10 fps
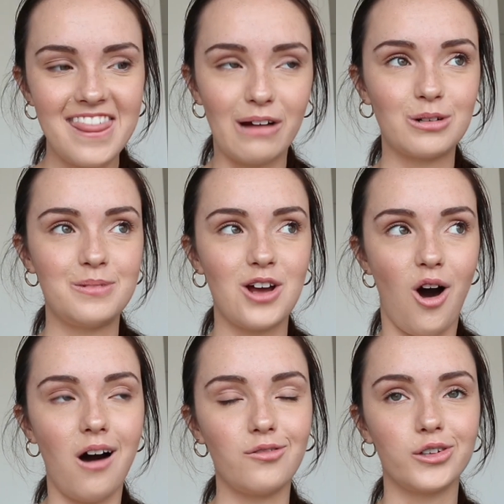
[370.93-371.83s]
That would be
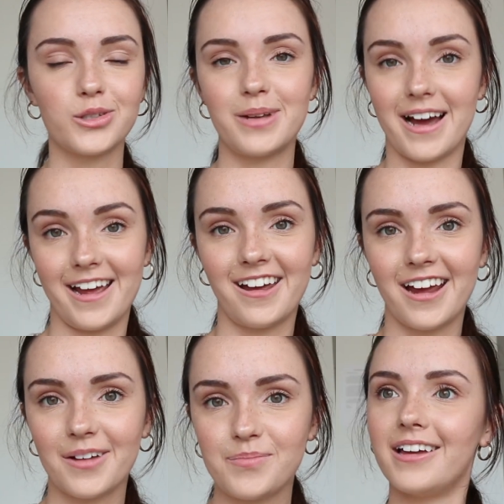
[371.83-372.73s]
awful to be
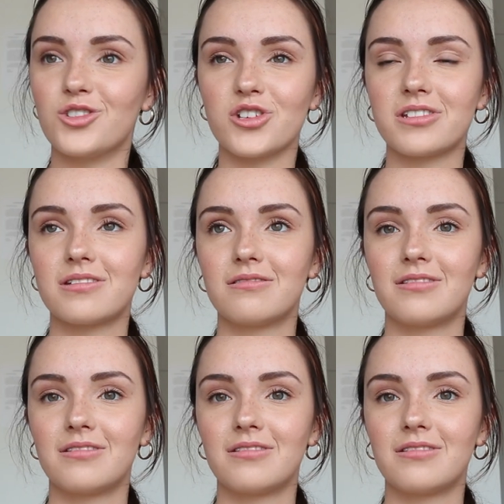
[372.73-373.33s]
hiking and just